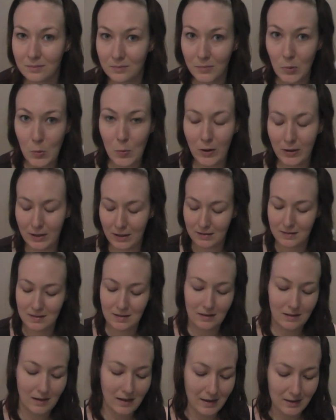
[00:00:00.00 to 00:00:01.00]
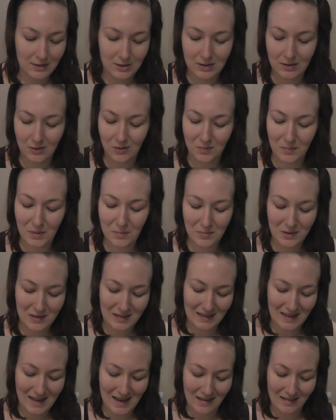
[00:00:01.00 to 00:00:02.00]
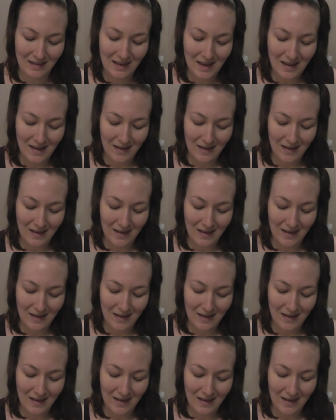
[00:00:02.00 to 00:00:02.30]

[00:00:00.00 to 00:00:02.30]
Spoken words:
more products than I actually remembered in here.